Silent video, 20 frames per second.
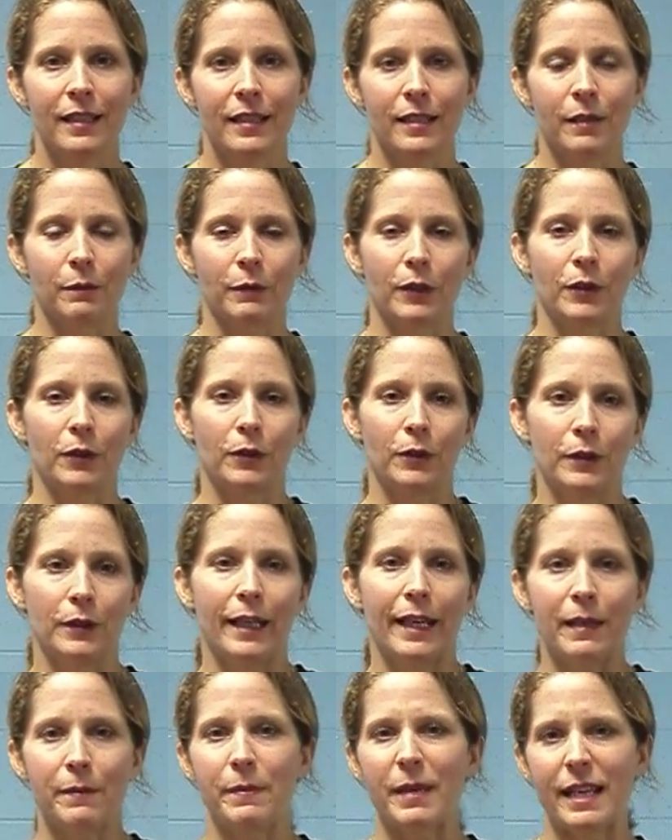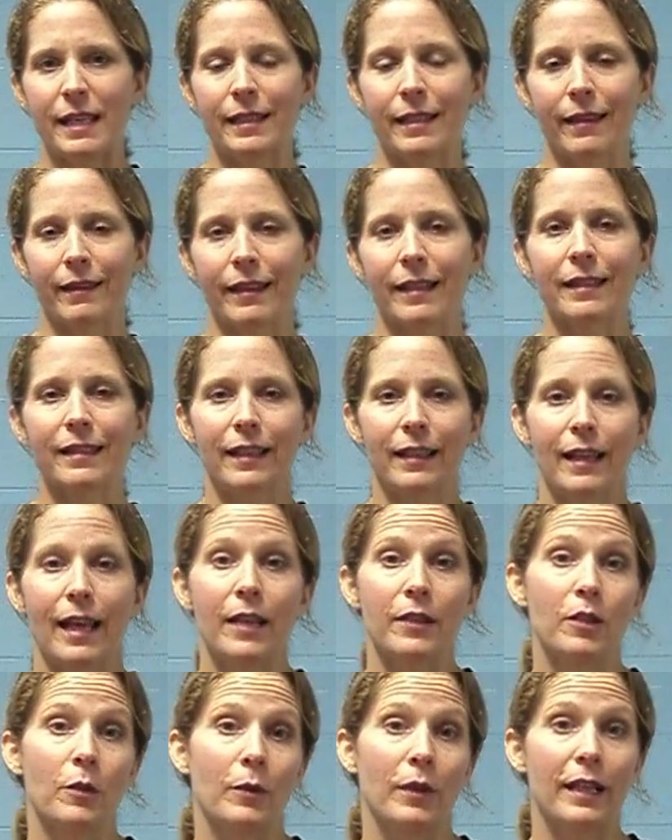some little beats and things like
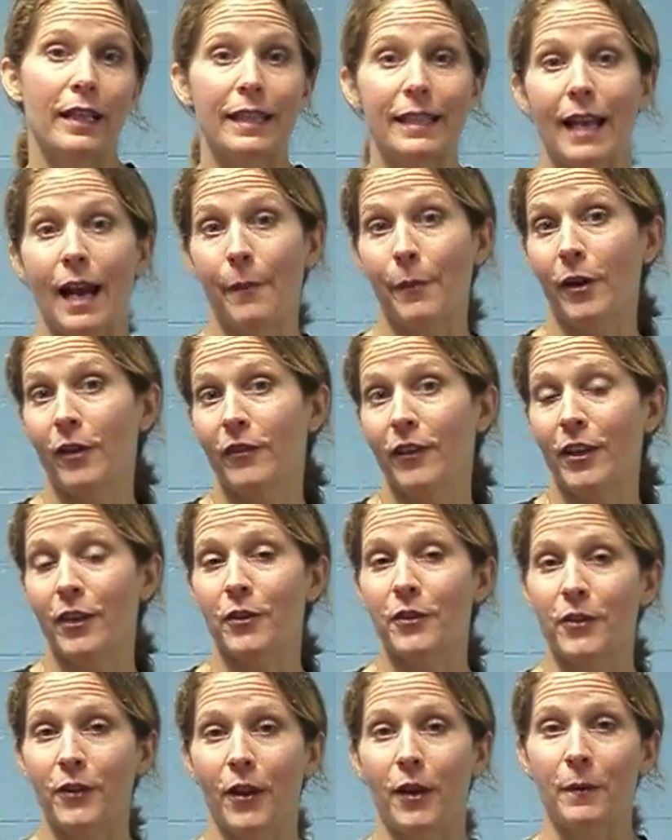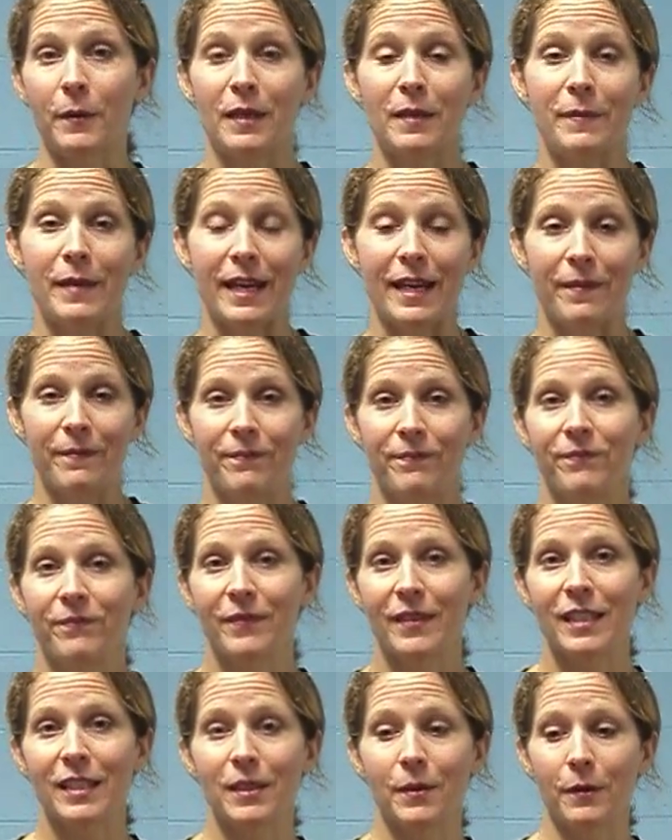that. So we're going to snap our fingers along with the beats.
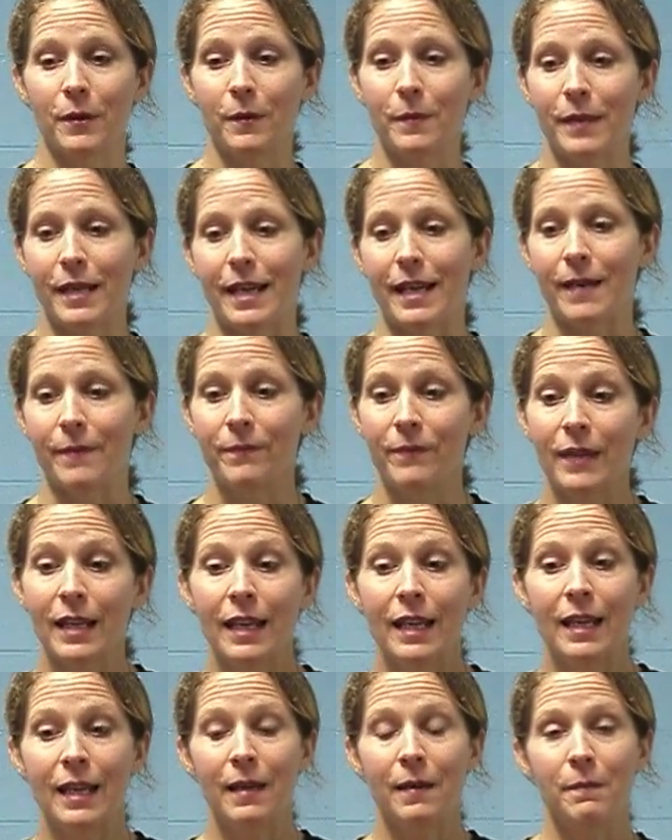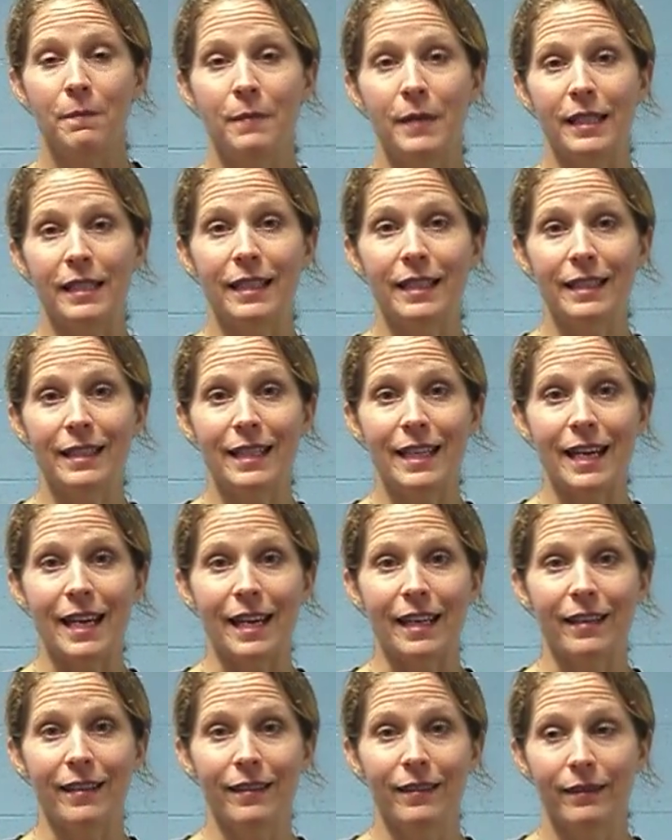So it'll be
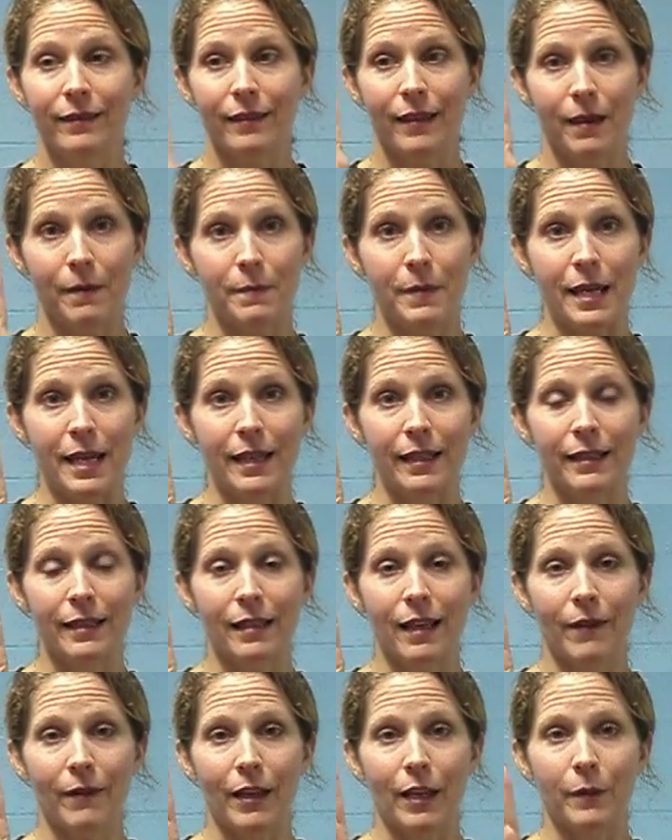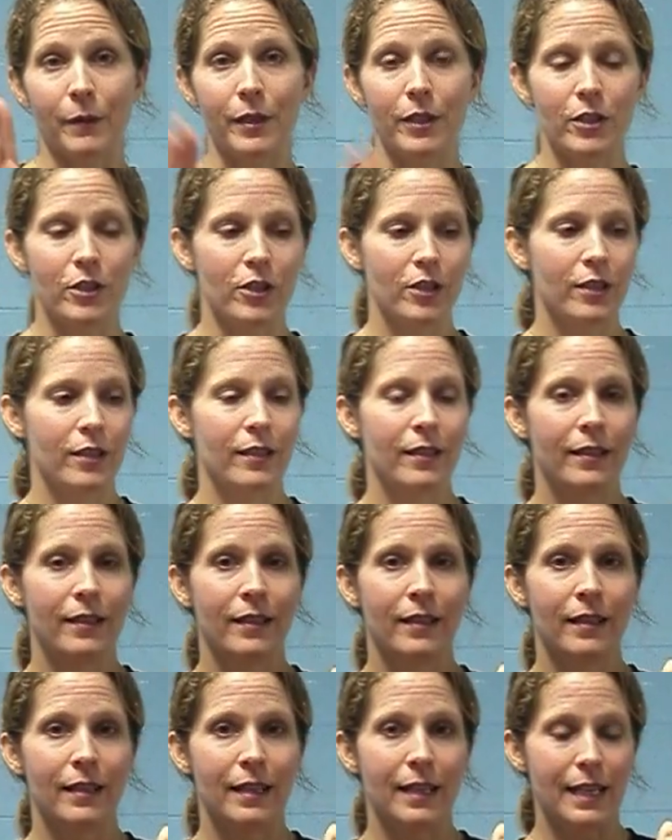Byzantine, a B in sign language,
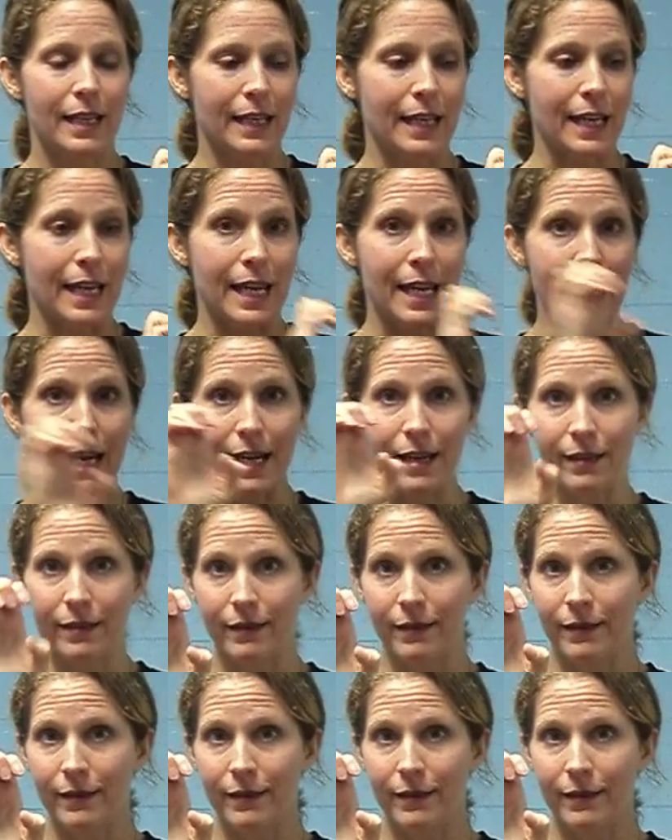an E,